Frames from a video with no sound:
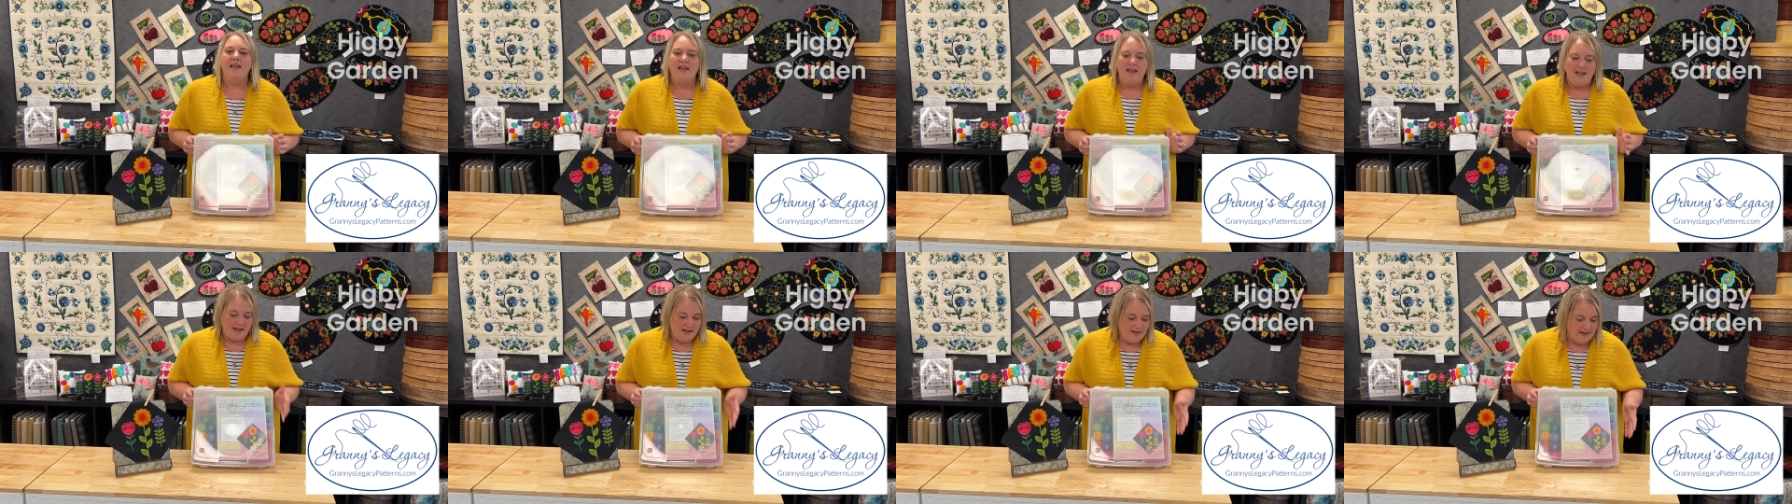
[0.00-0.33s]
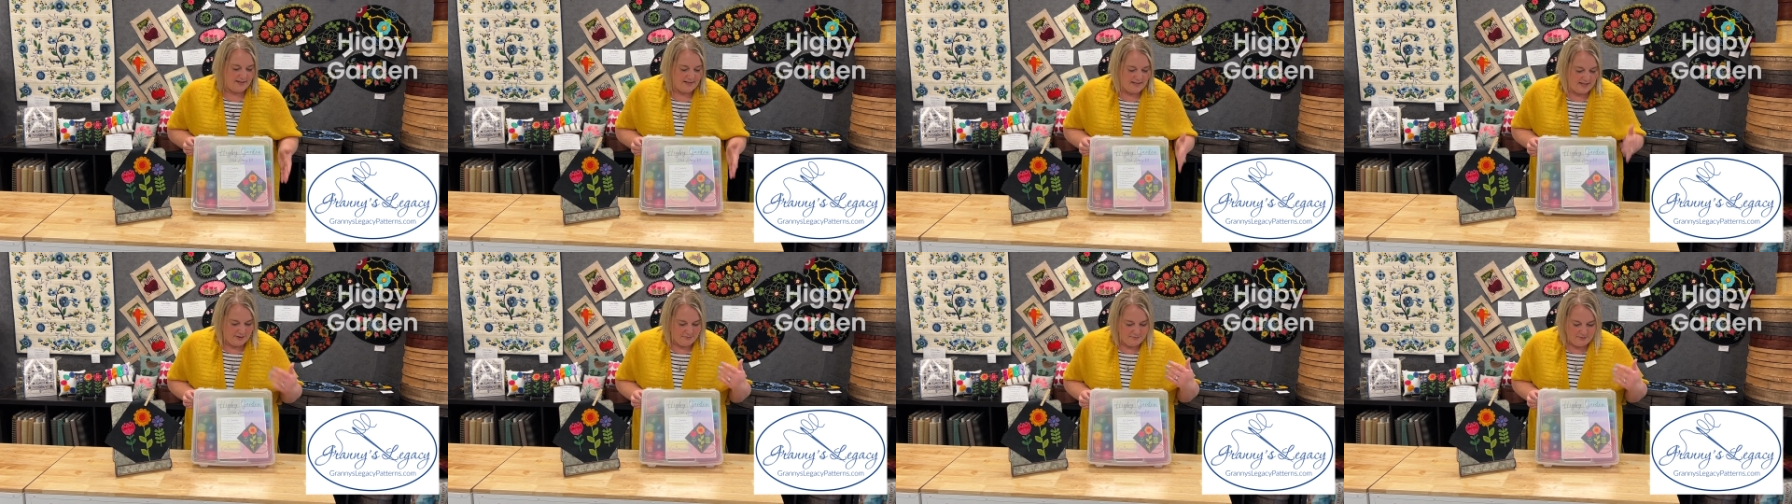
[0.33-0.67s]
And it
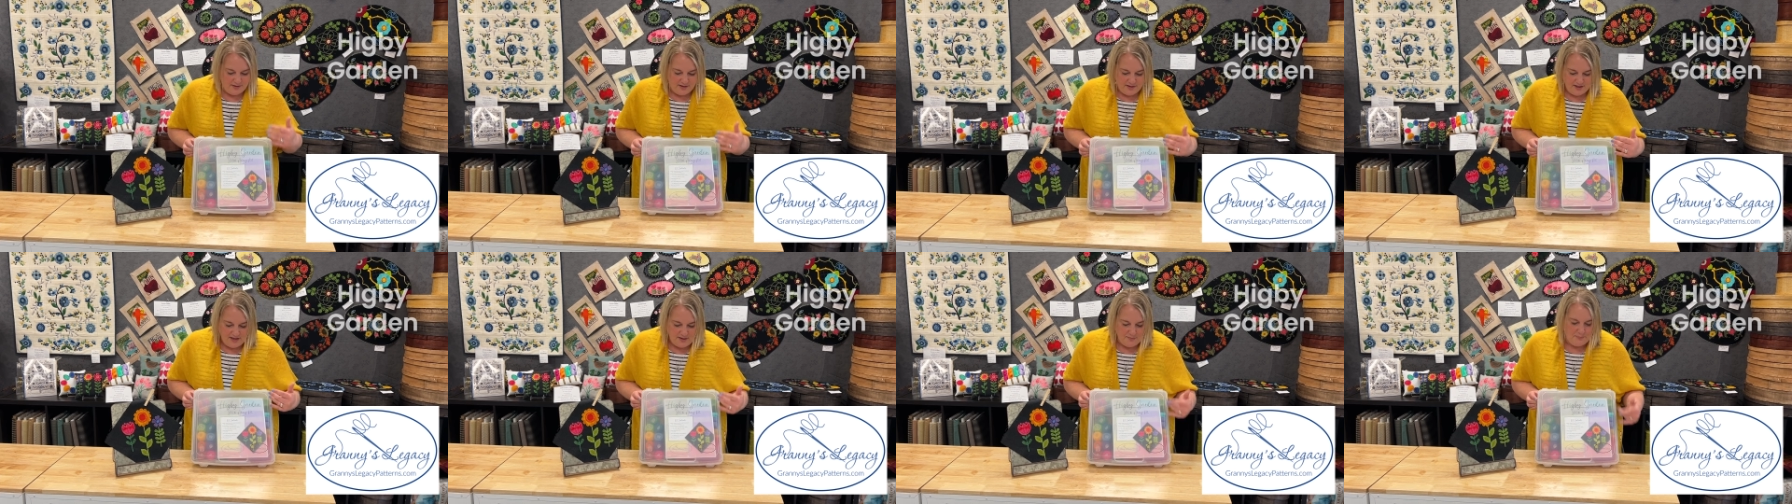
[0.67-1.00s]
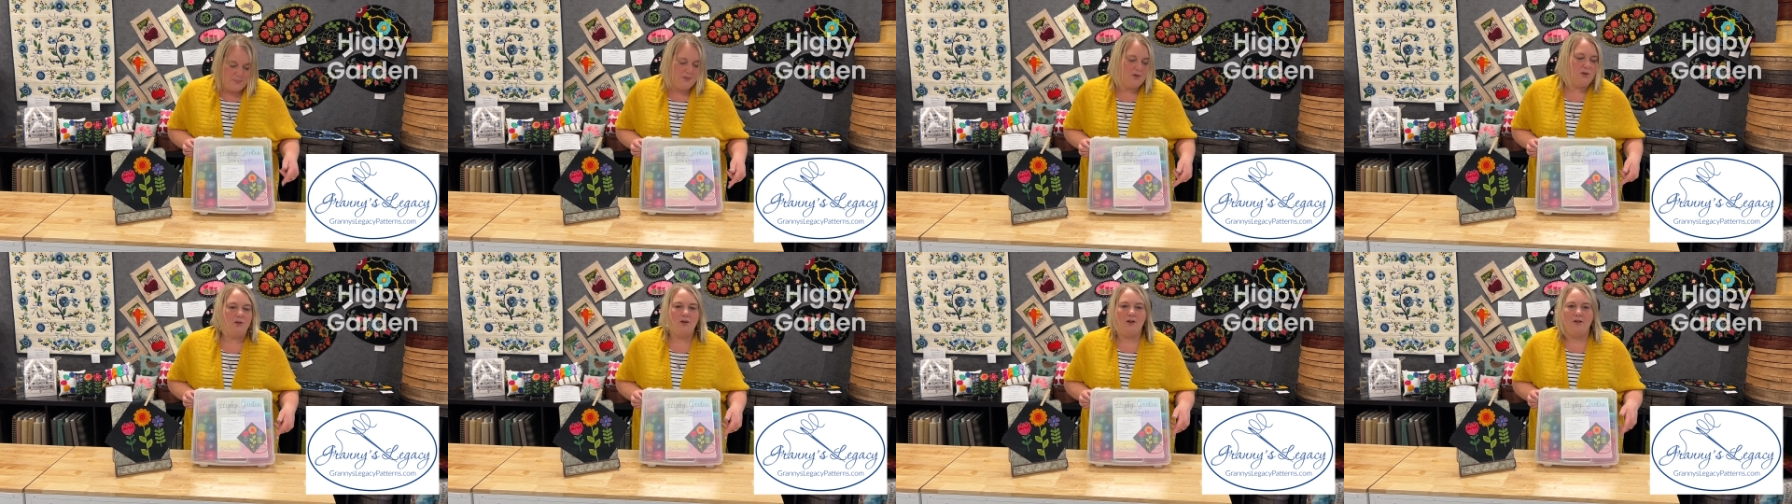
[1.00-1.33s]
is a really
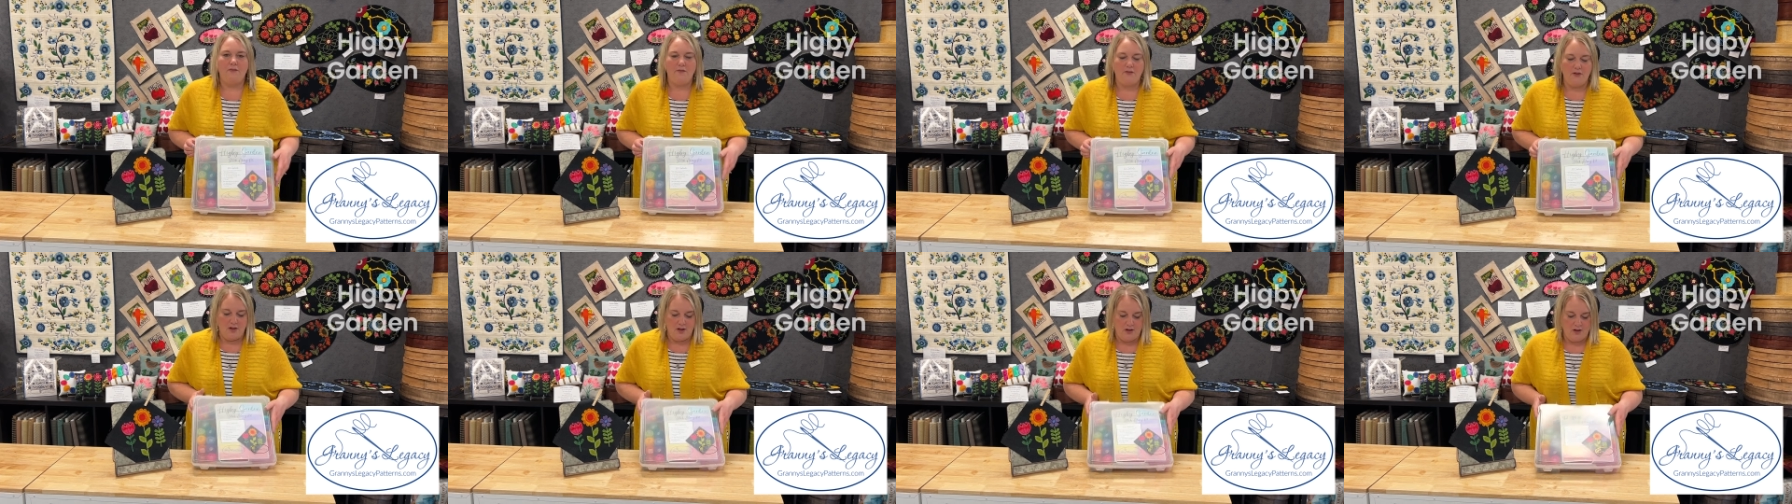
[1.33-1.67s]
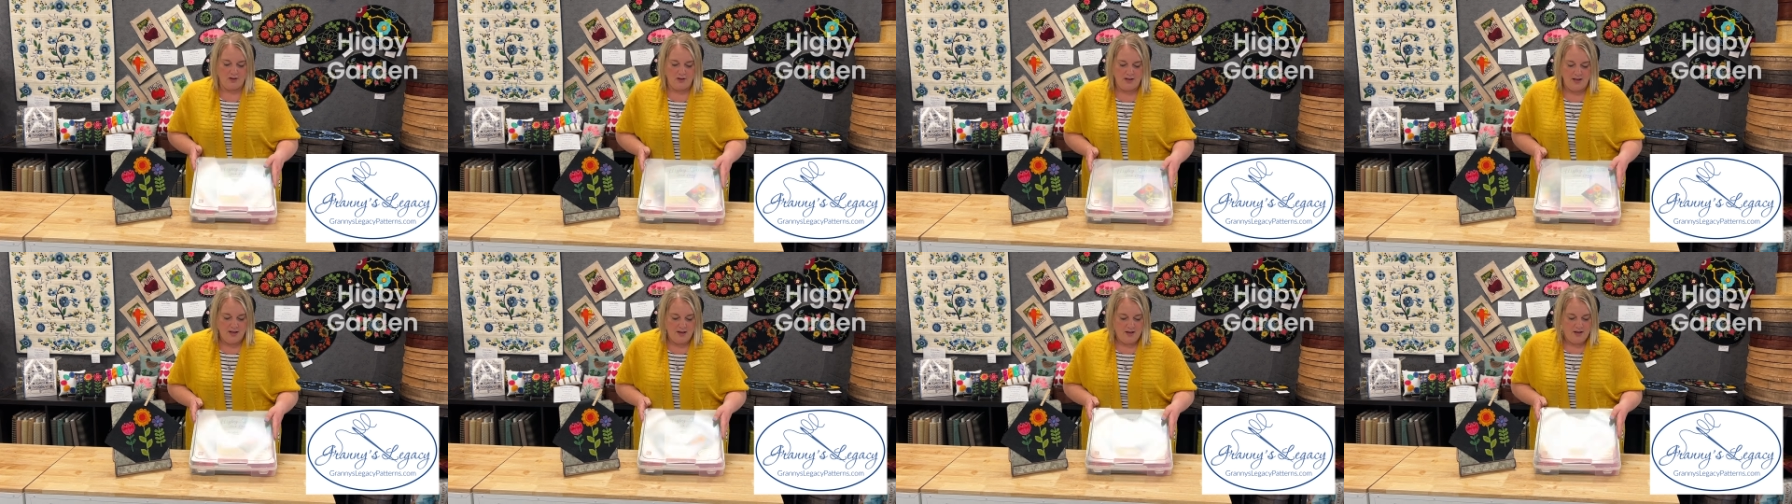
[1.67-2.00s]

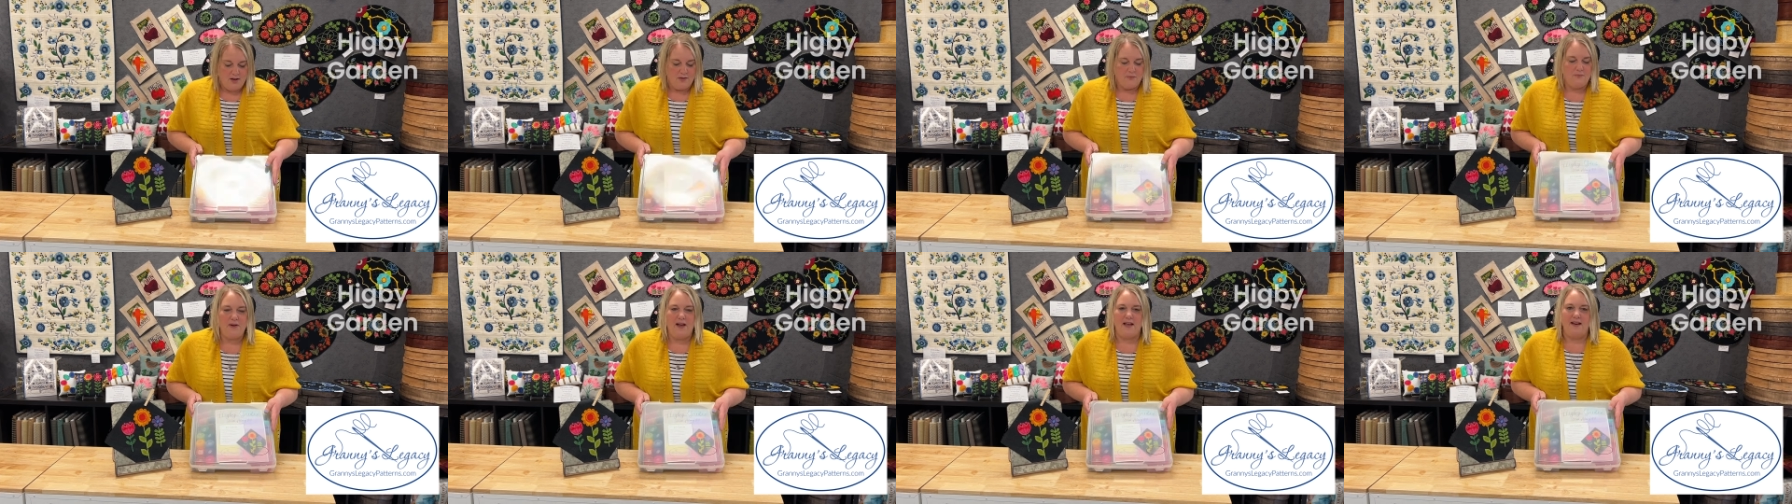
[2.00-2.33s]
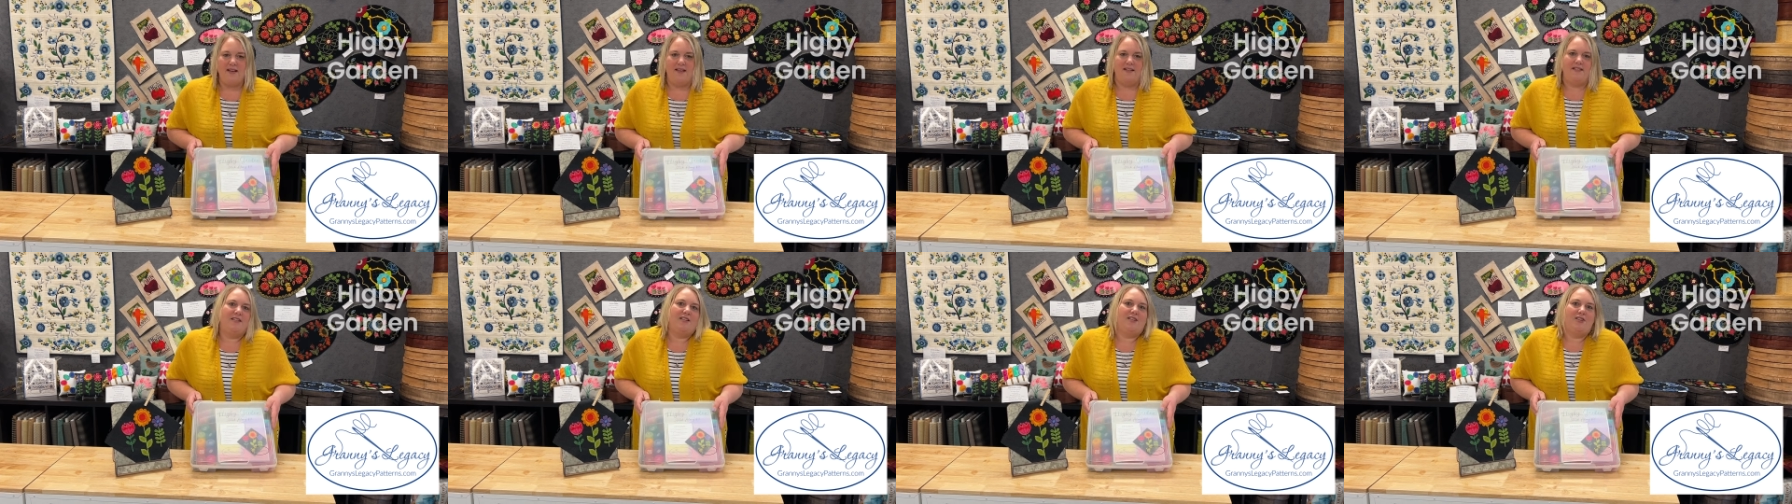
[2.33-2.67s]
beautiful,
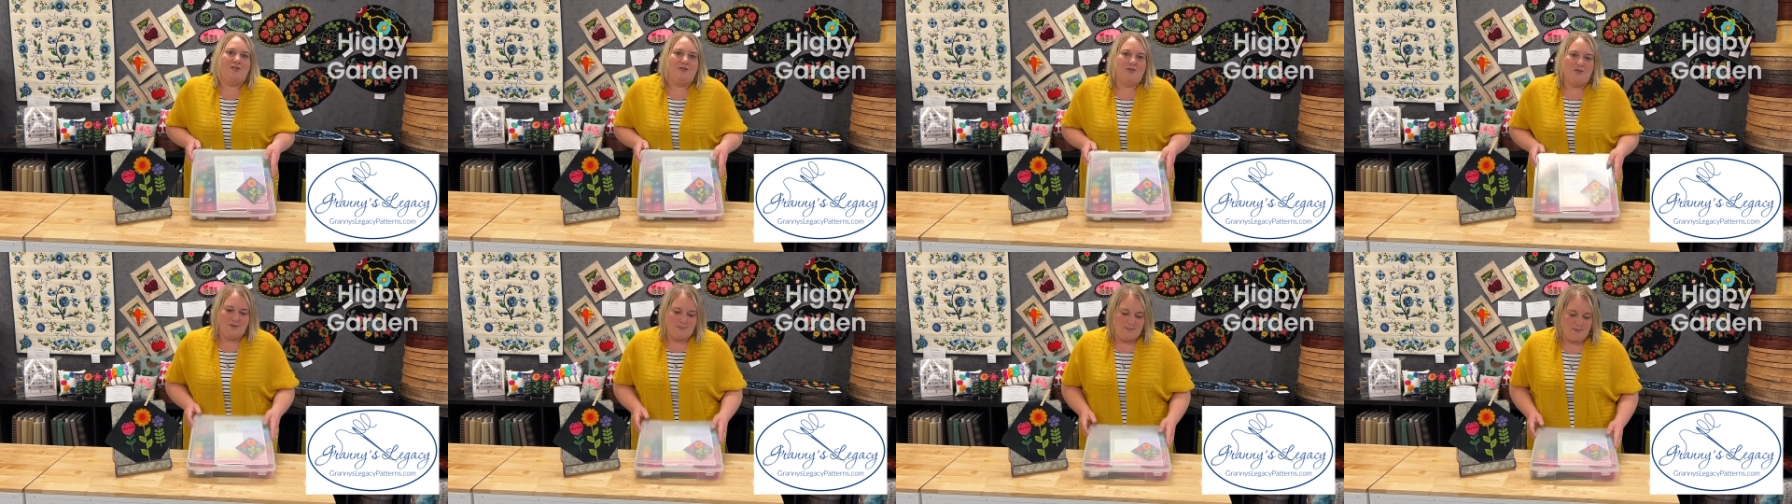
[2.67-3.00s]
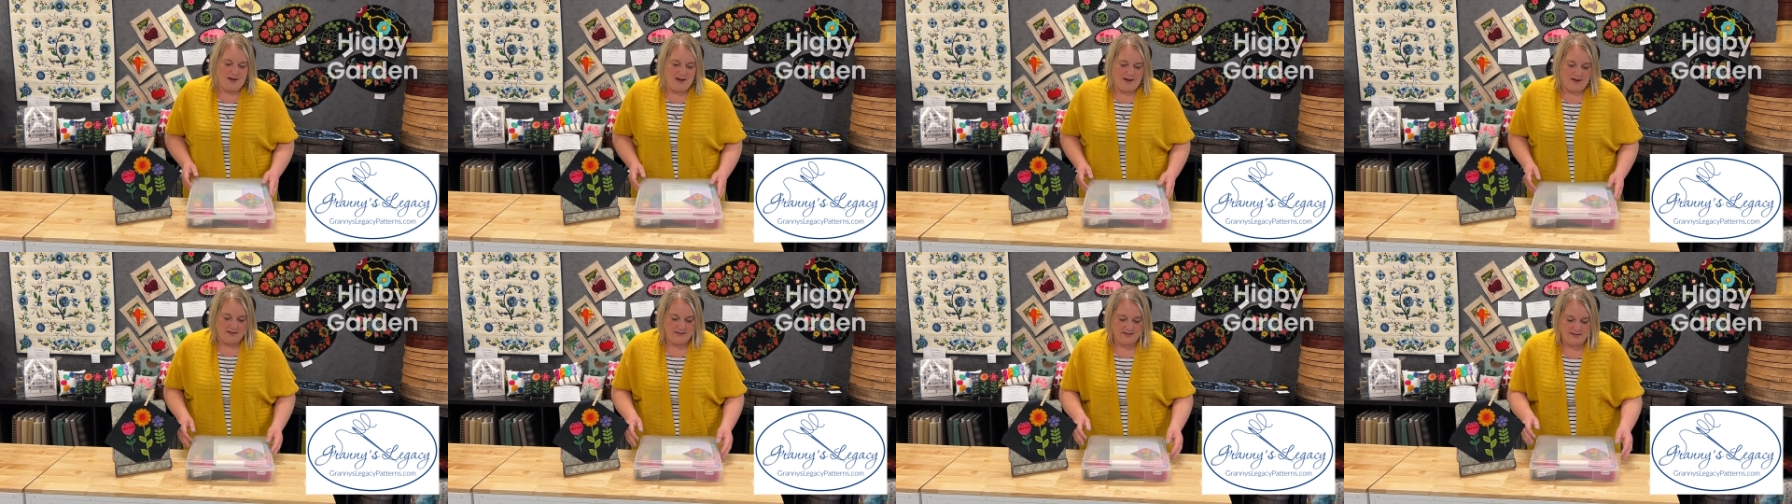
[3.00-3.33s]
ready to use
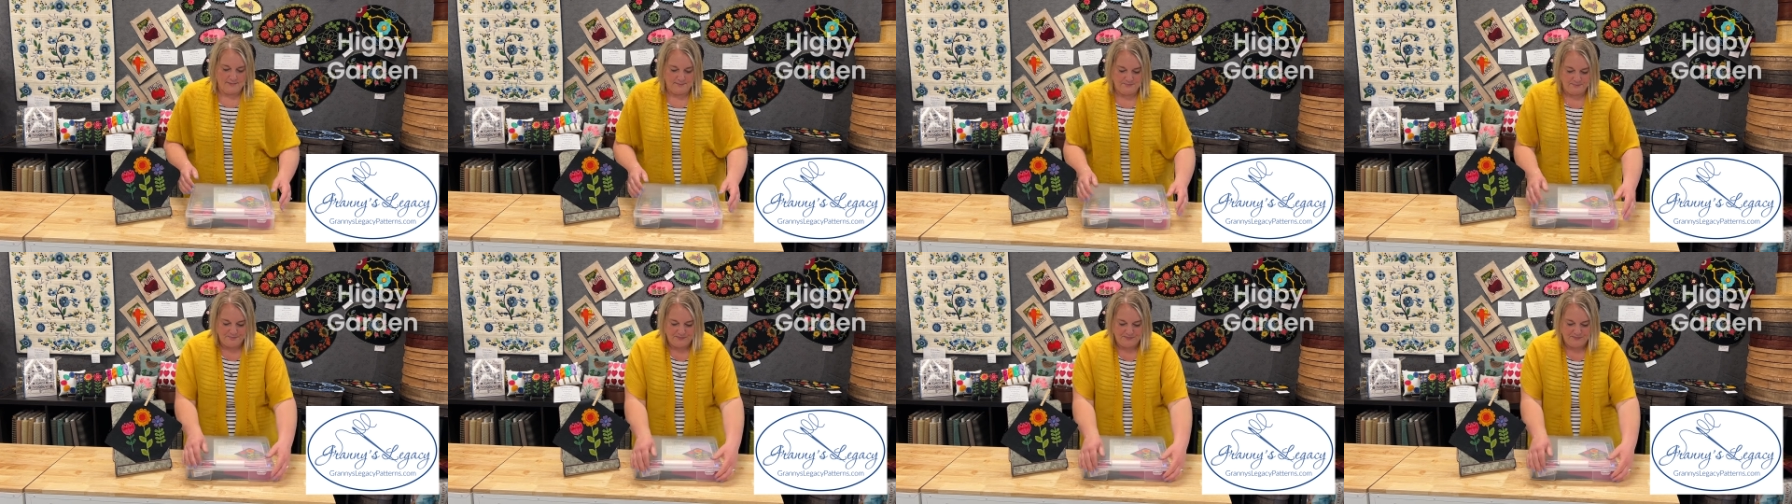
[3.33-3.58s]
box,